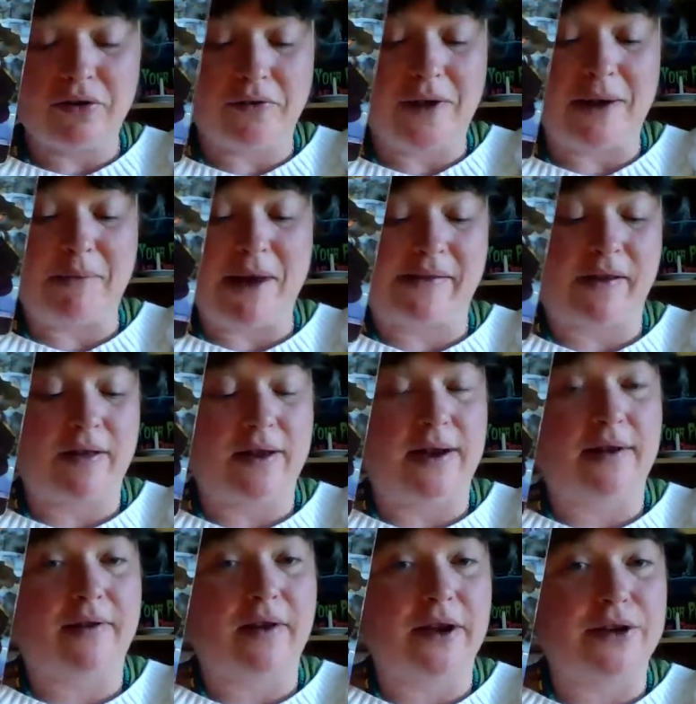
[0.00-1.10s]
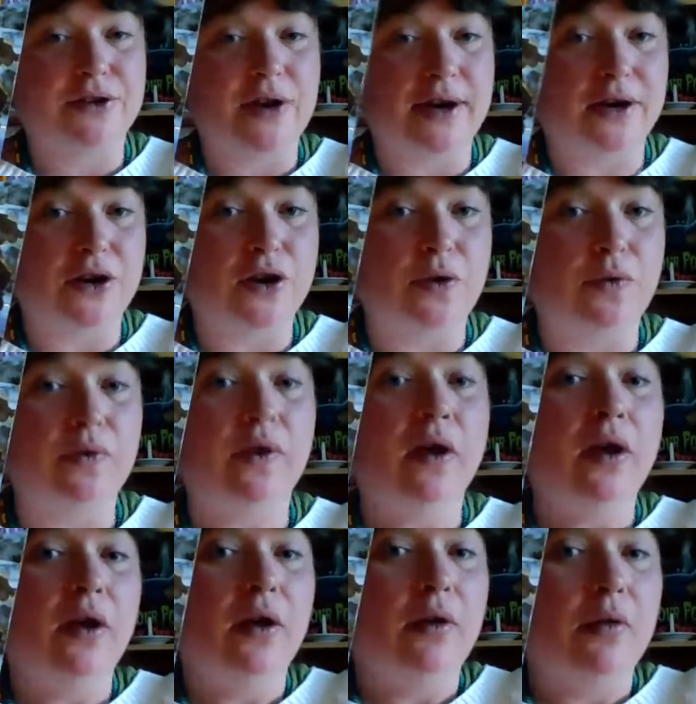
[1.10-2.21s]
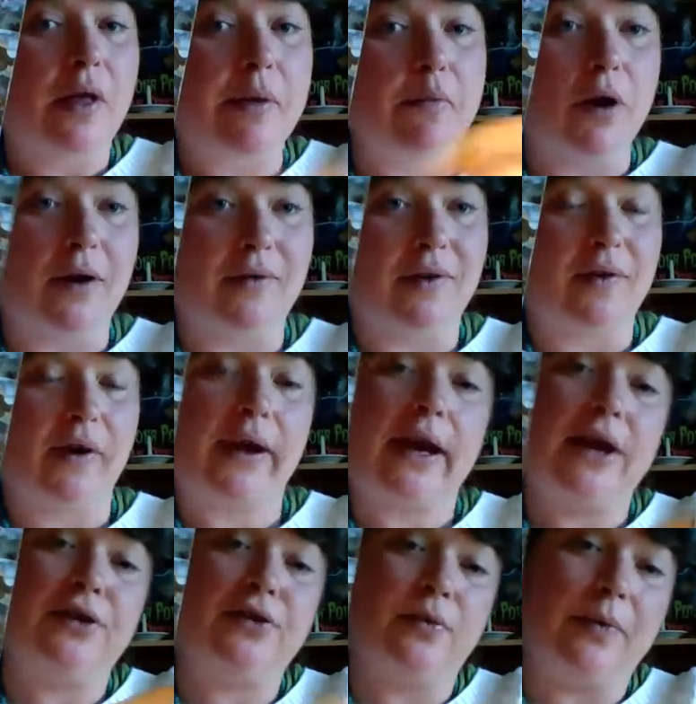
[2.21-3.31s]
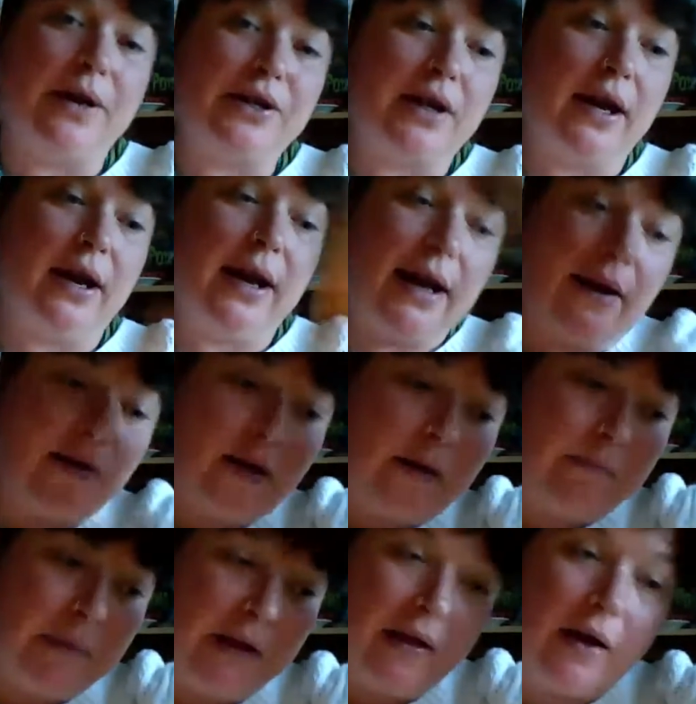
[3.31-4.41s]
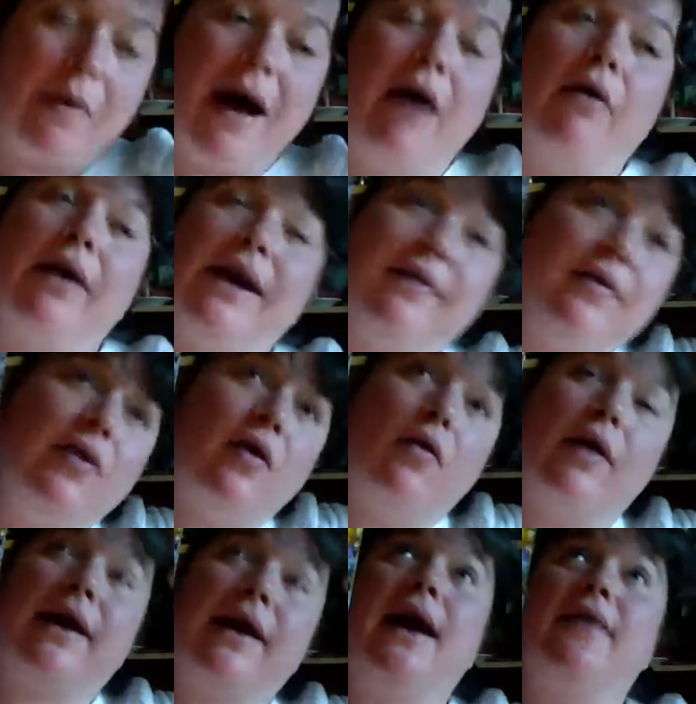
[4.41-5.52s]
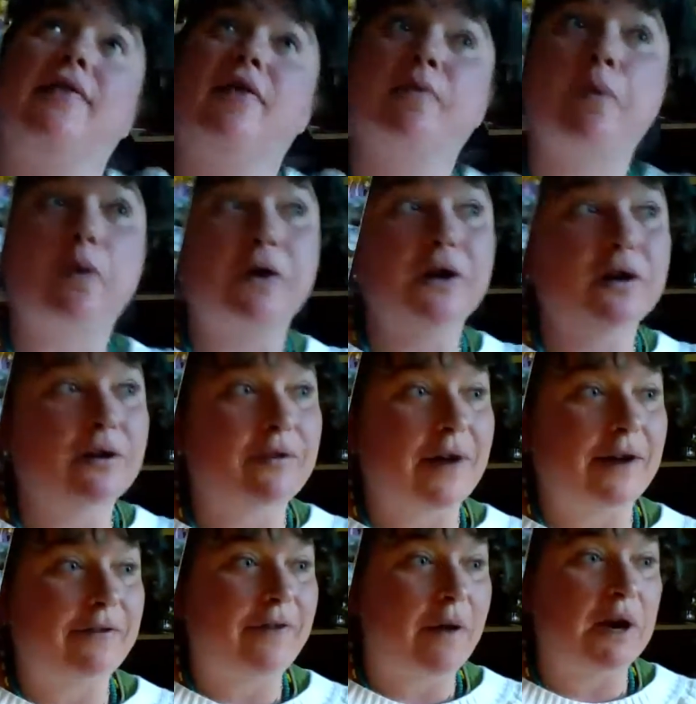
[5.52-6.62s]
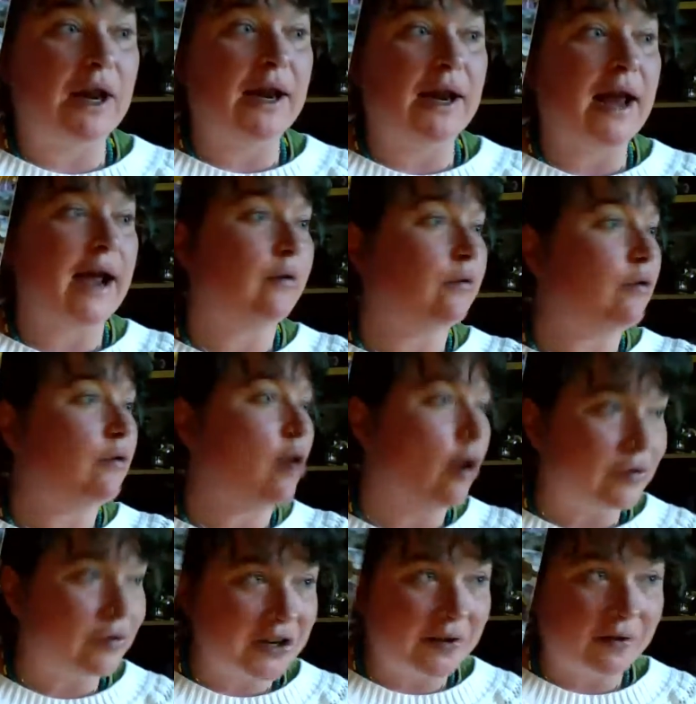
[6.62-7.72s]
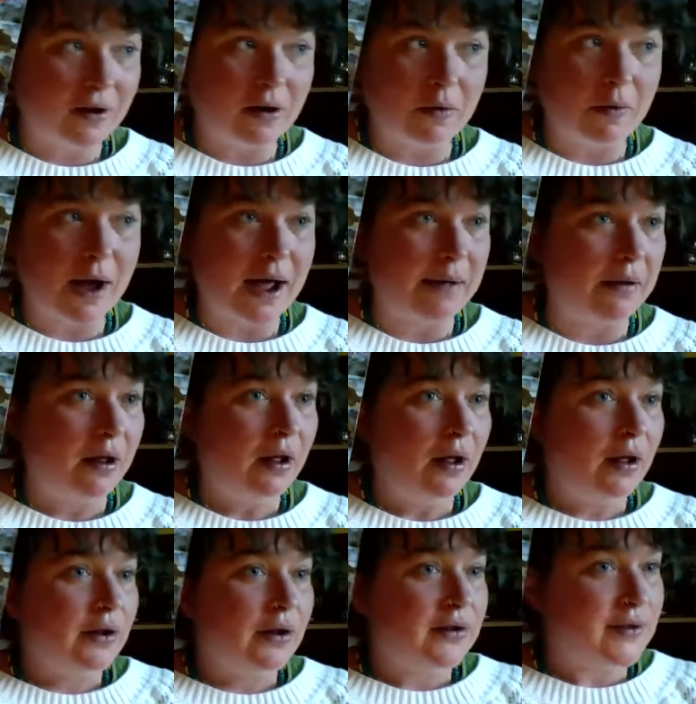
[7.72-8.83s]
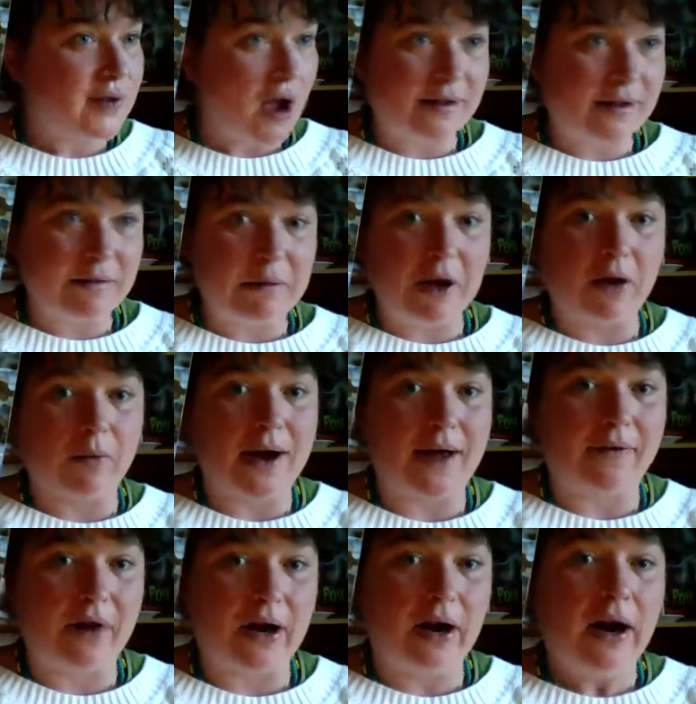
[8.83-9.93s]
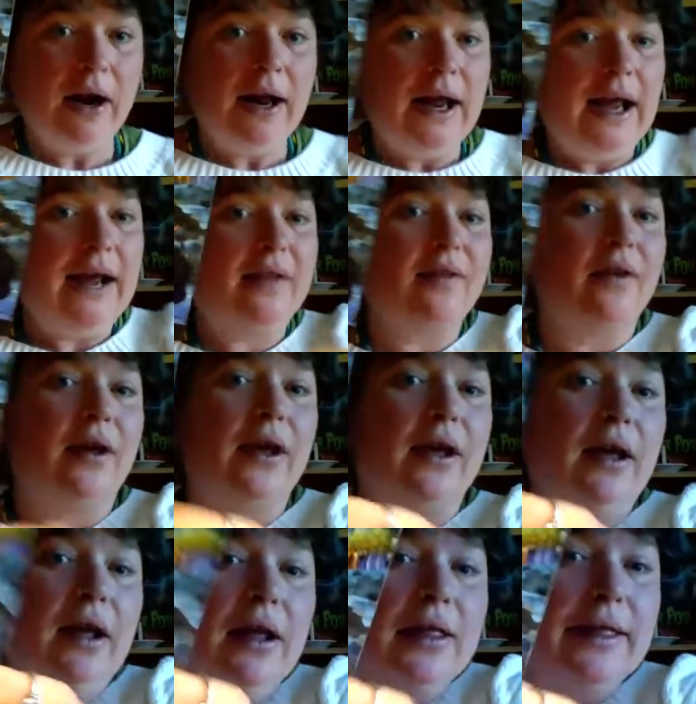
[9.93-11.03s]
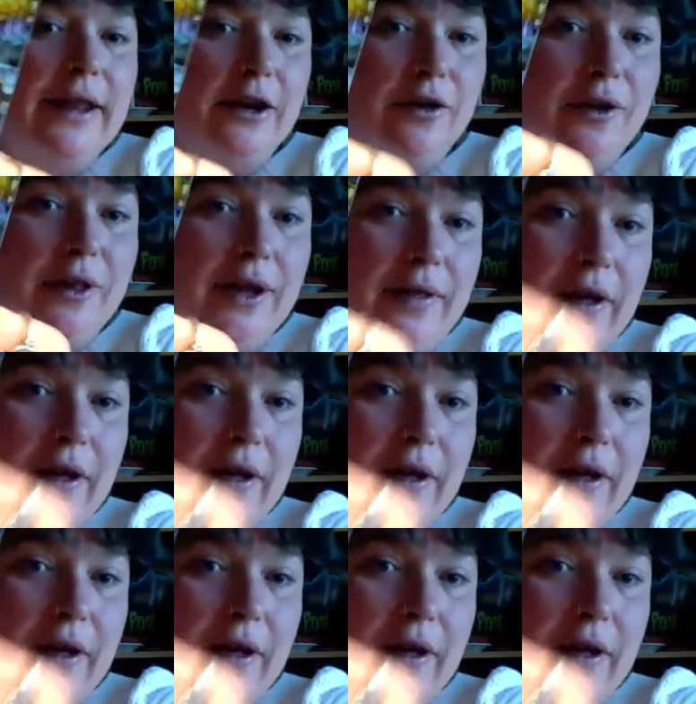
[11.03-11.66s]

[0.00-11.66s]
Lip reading: divine masculine is like trying to use like more of his like intuition and like be like, wow, even though like I haven't spoken to divine feminine, I don't know if she's gonna want to talk to me or whatever. It's like literally